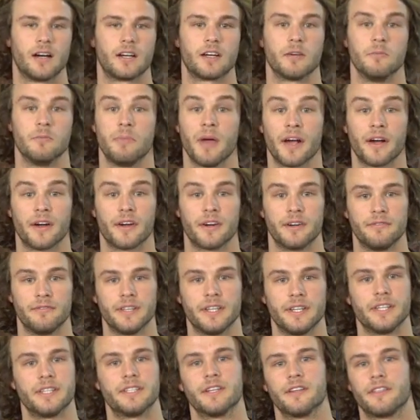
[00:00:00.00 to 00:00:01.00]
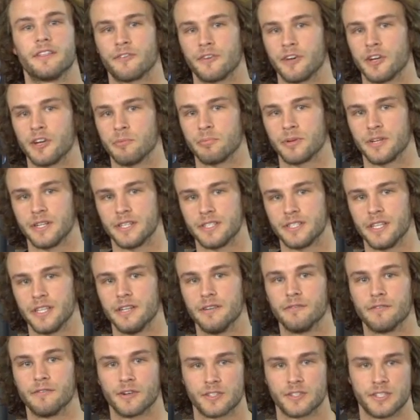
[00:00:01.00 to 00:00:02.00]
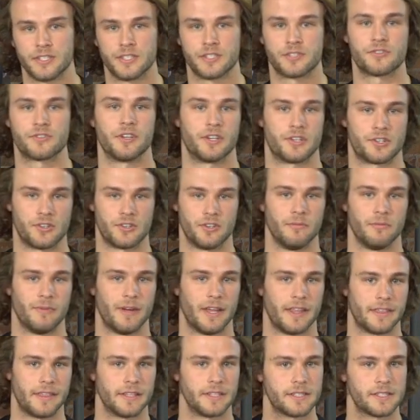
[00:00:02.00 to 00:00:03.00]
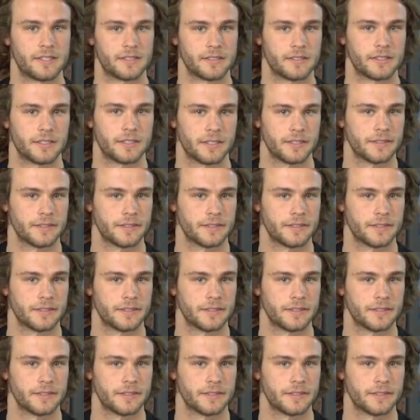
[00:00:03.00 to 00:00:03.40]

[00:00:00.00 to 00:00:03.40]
comparatively to 3D print it versus traditional methods.